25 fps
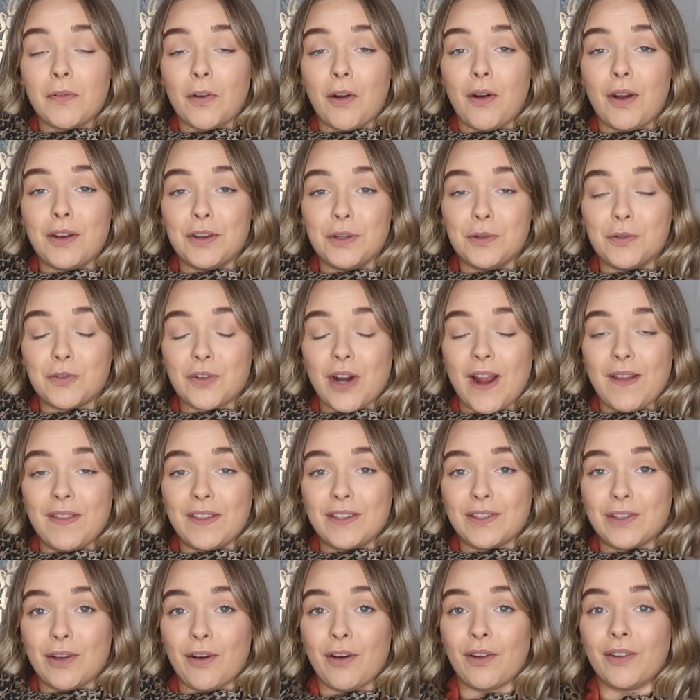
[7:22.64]
before I do try
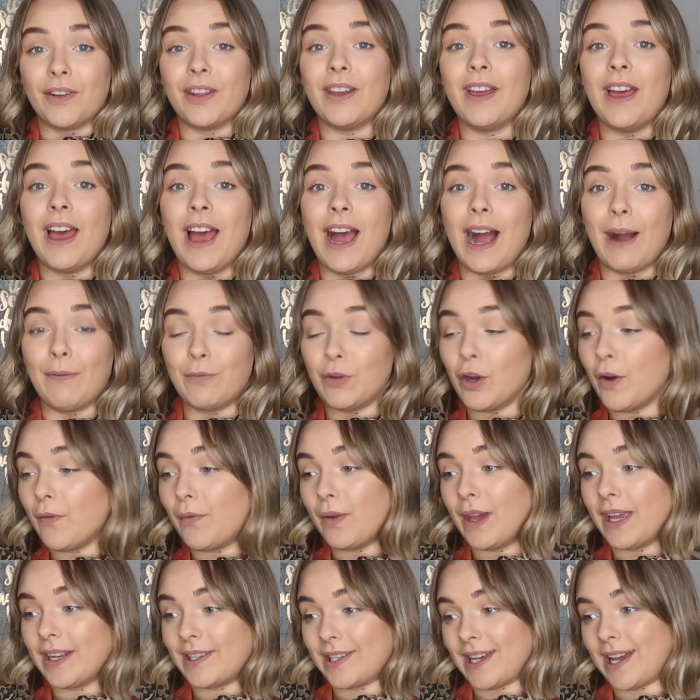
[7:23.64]
this on. I've not
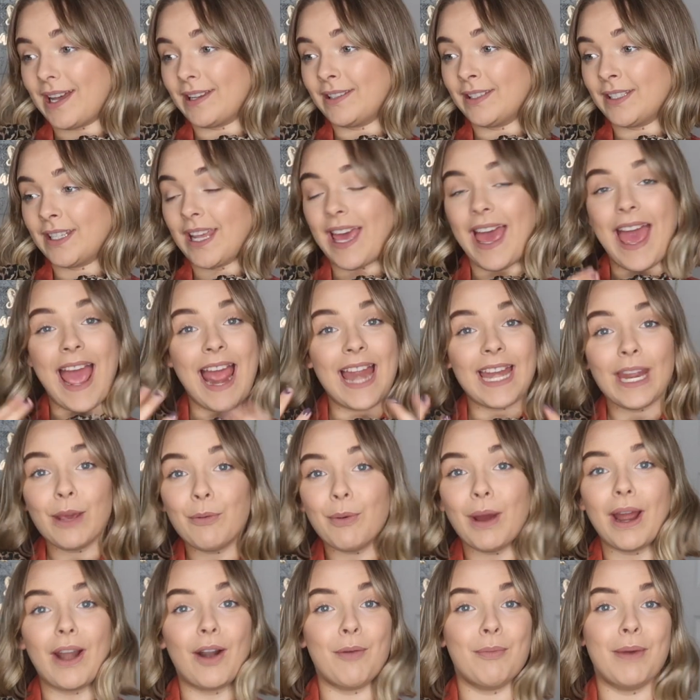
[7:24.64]
fake tanned
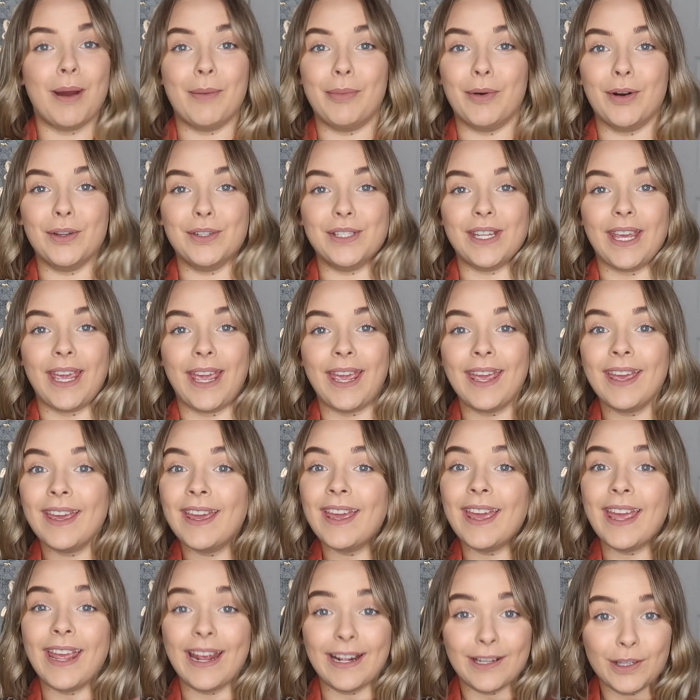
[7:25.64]
anywhere on my body,
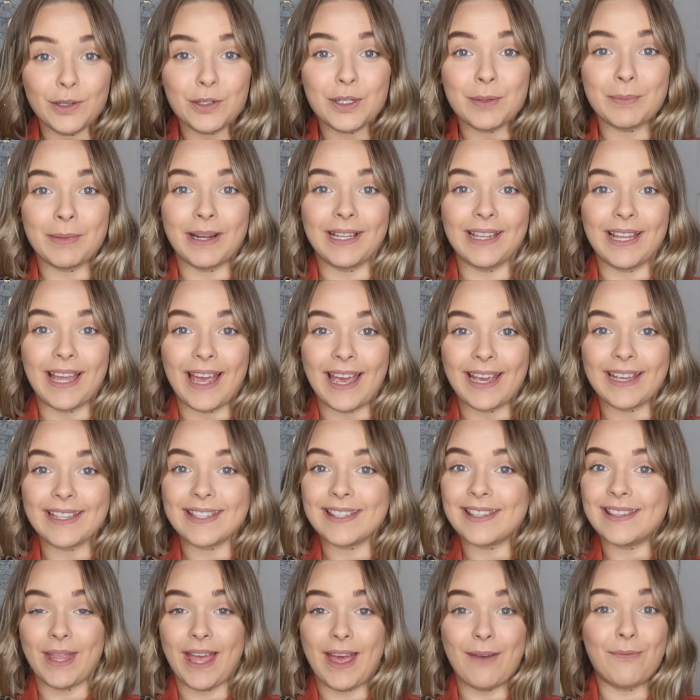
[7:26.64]
including my
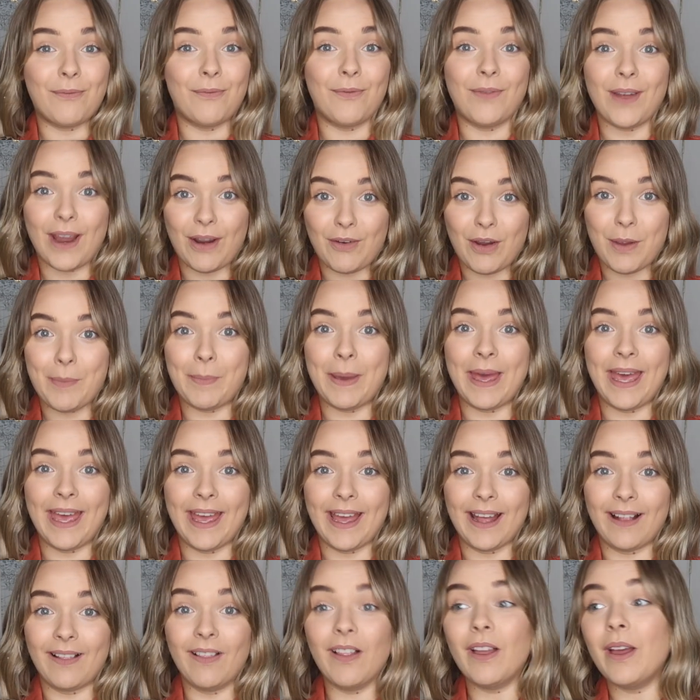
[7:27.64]
legs. They're very
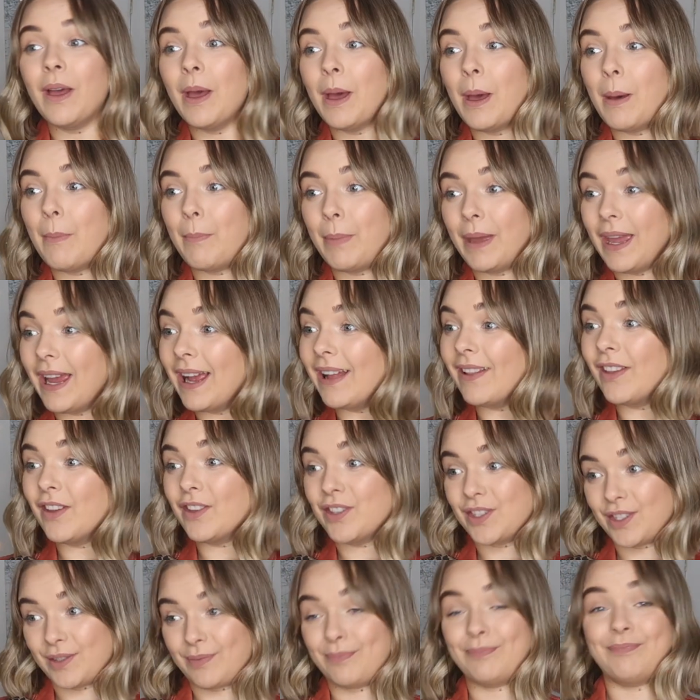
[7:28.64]
pale. Pale
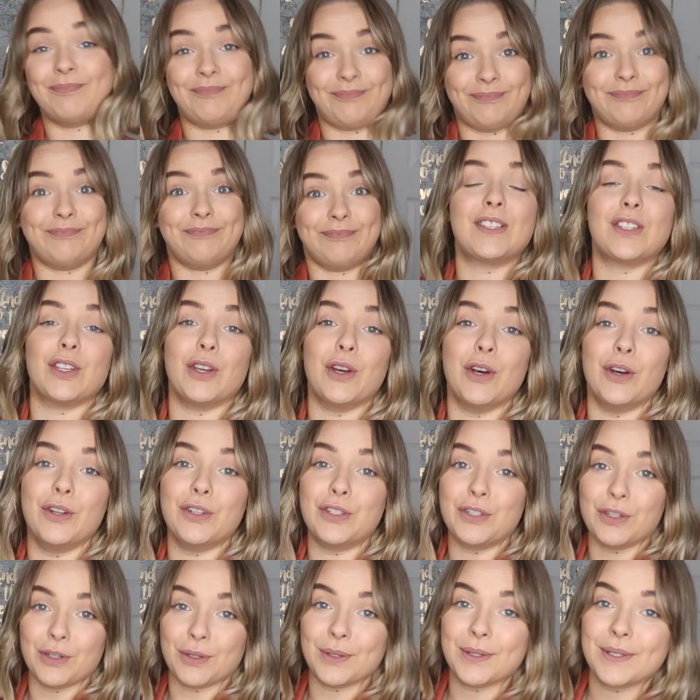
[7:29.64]
as, so
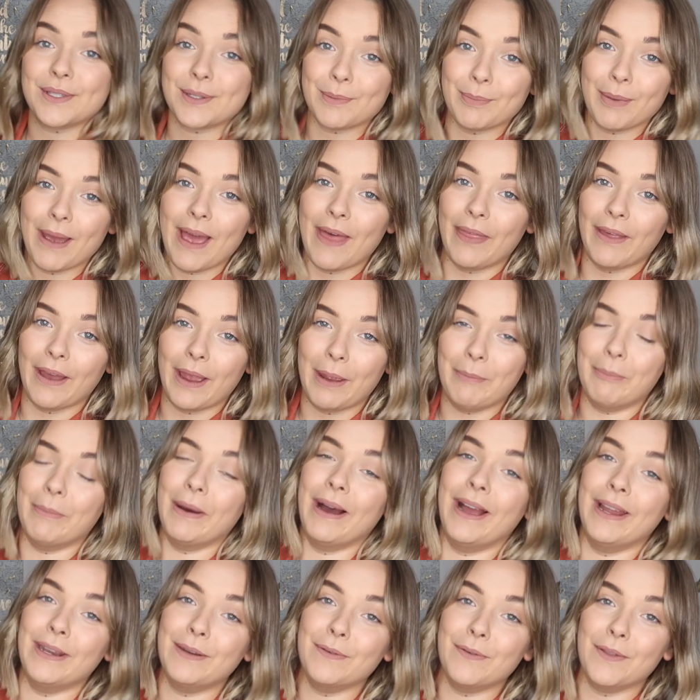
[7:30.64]
just bear that in
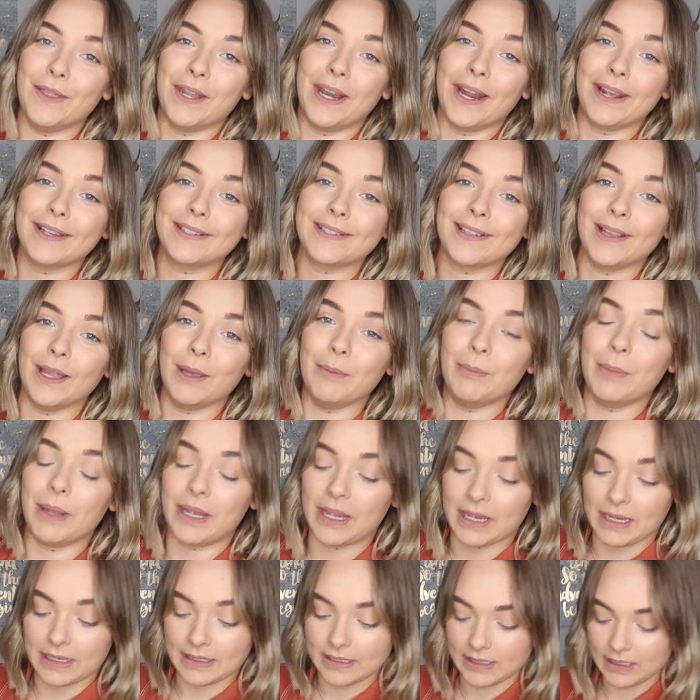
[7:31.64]
mind for the next clip
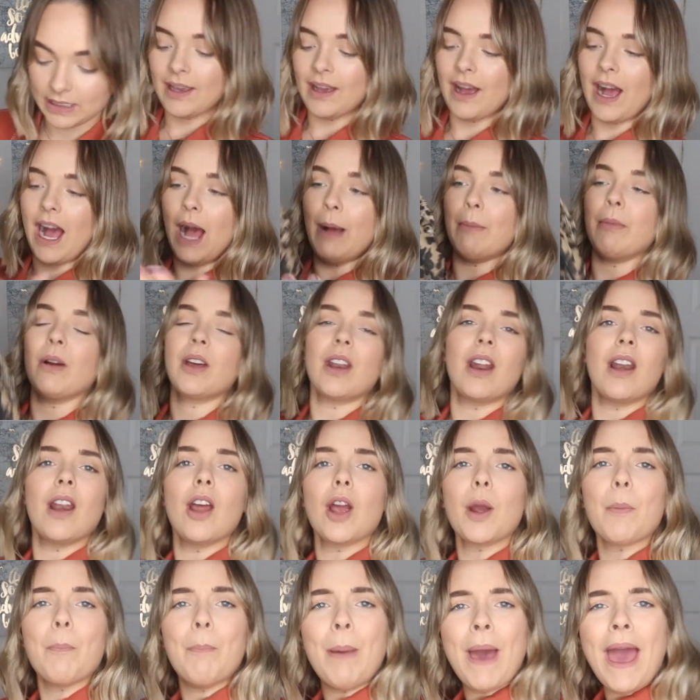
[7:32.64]
because I'm gonna
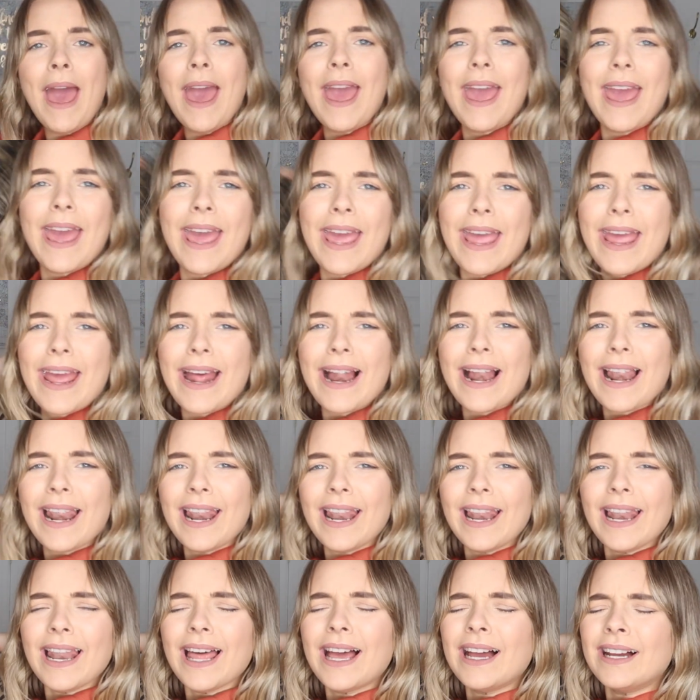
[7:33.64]
look pale.